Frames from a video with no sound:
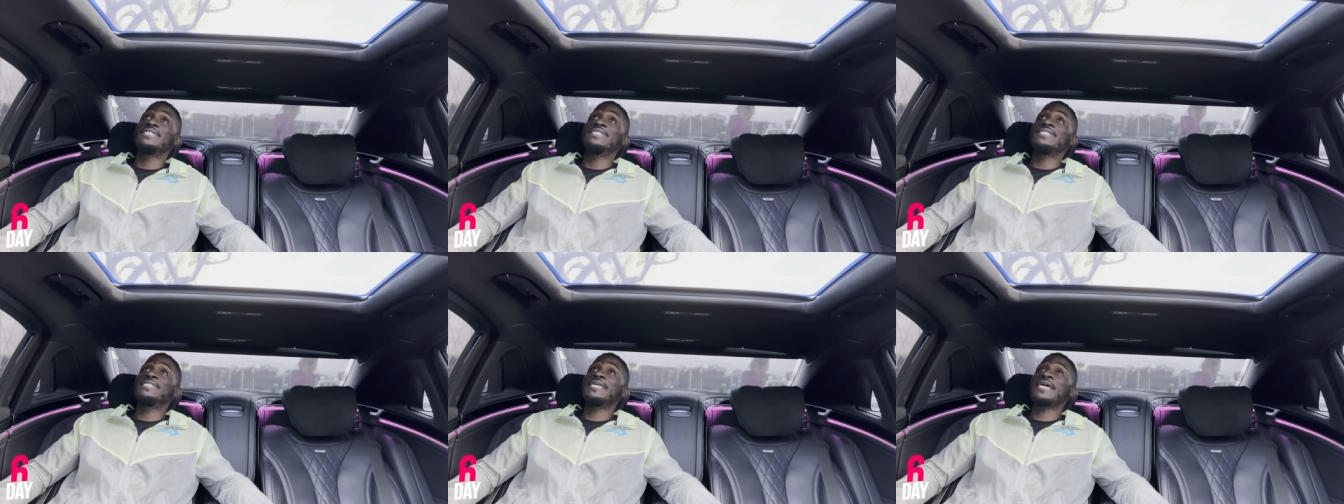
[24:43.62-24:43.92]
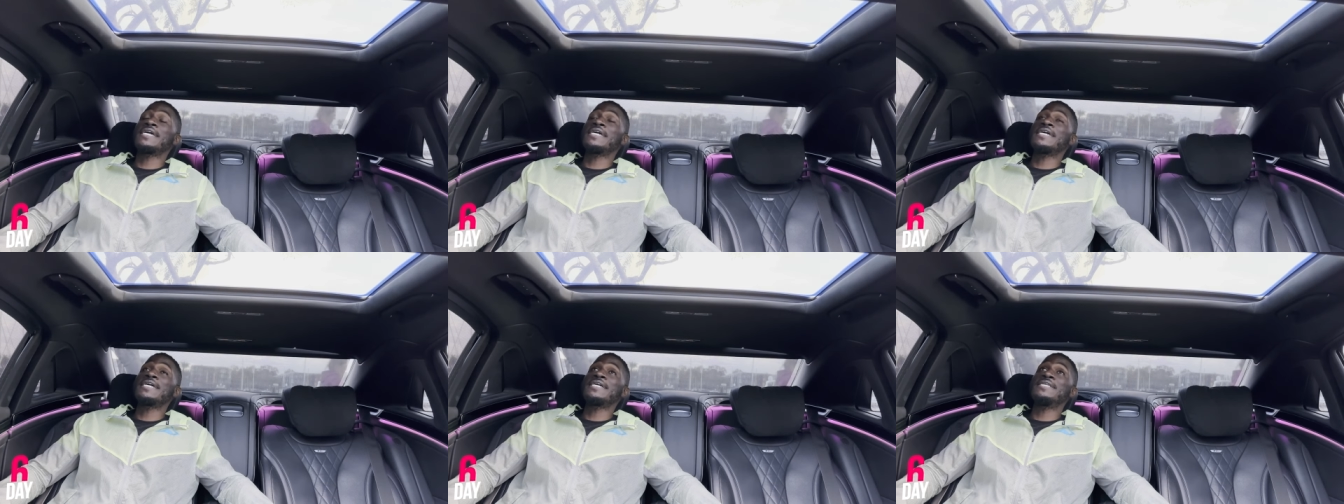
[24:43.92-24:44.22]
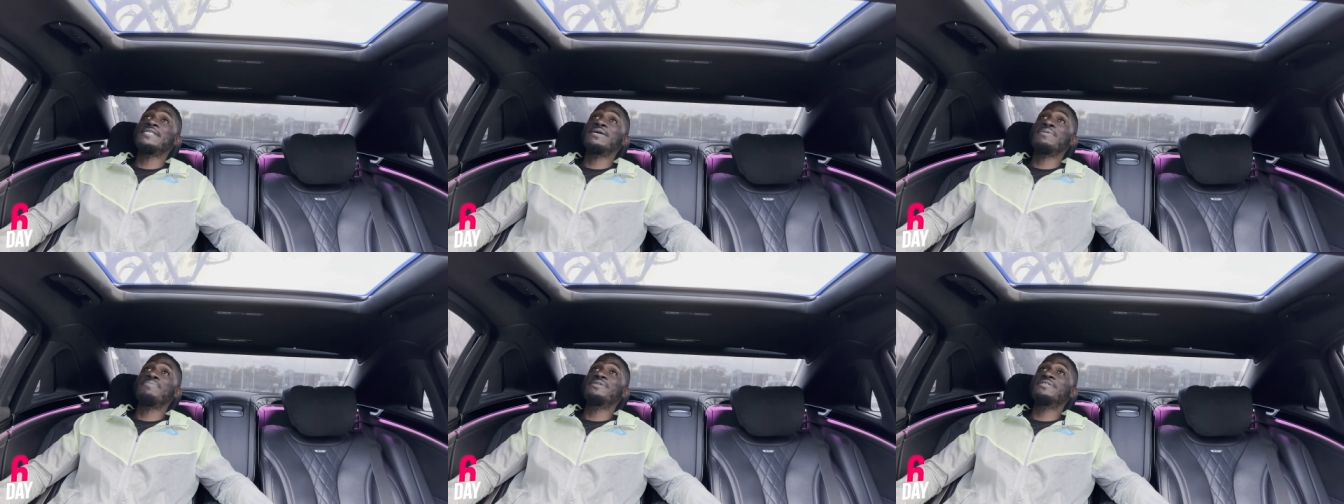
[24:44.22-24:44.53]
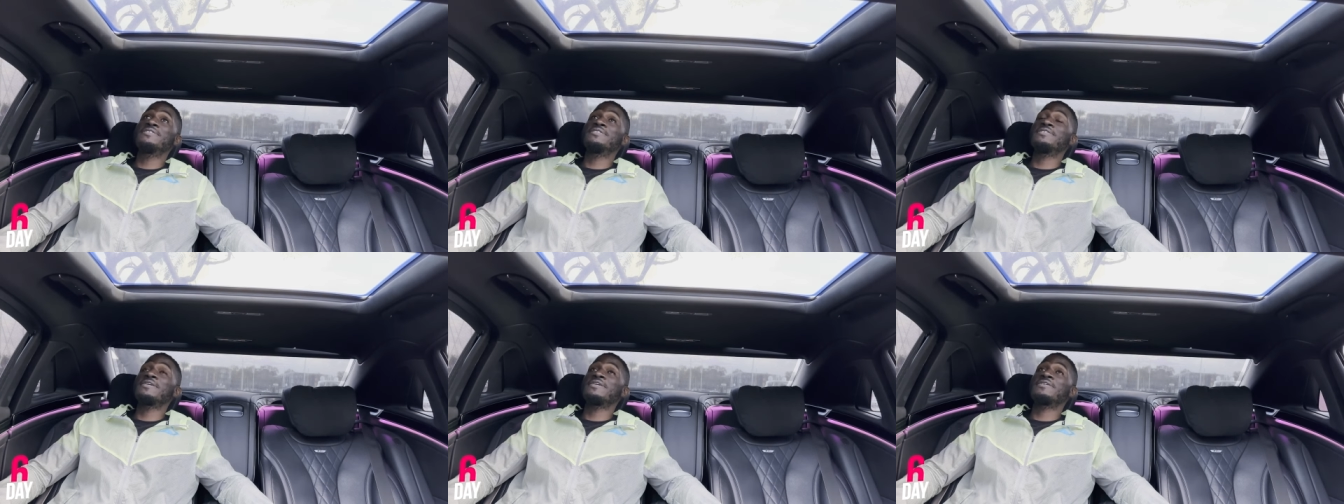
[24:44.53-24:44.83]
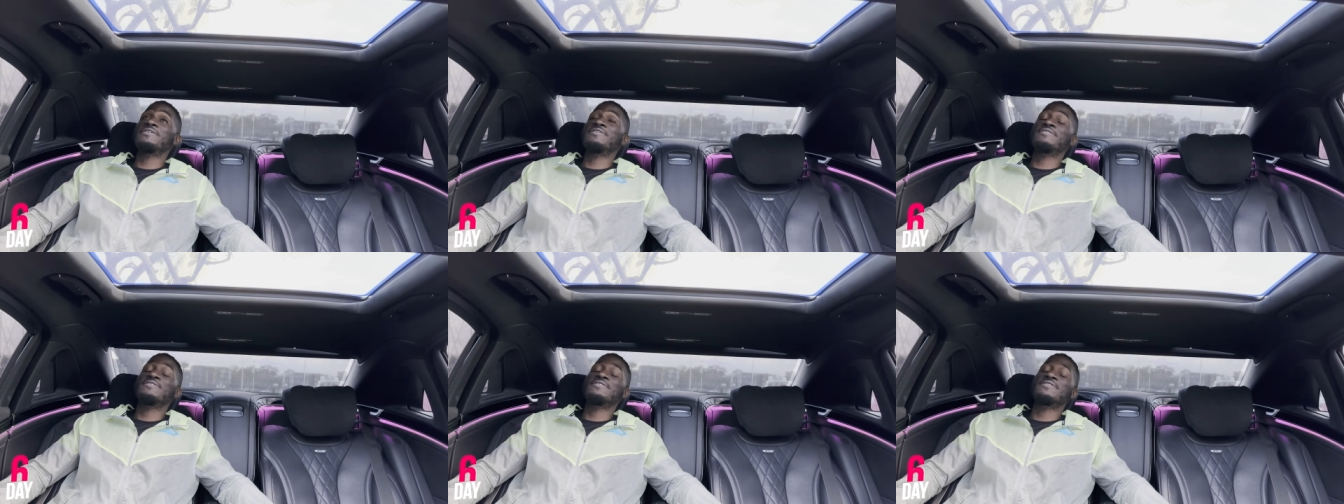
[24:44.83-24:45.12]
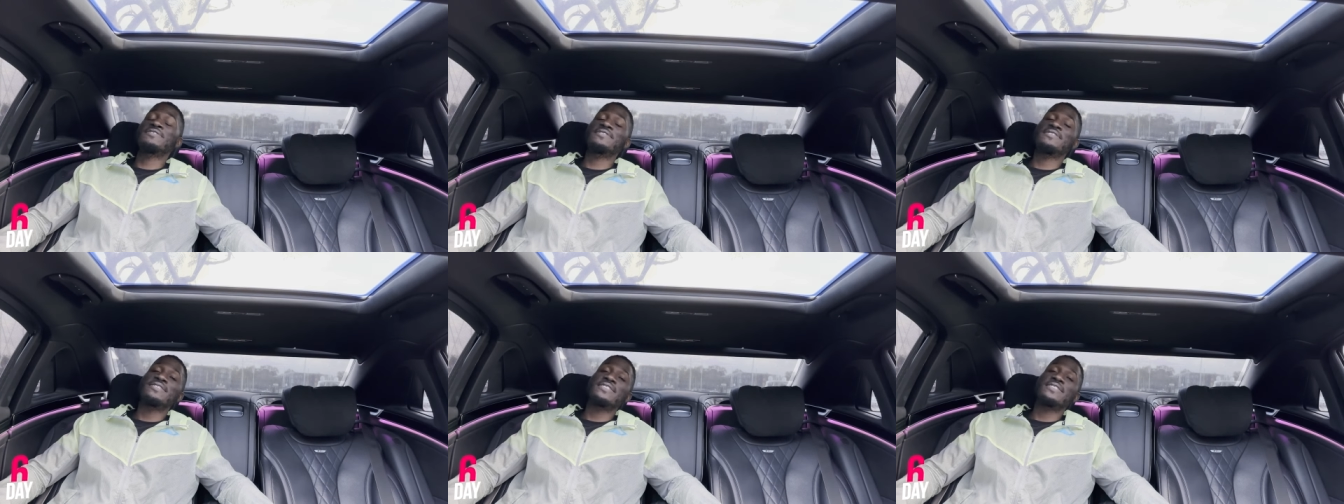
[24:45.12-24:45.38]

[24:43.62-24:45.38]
Day number six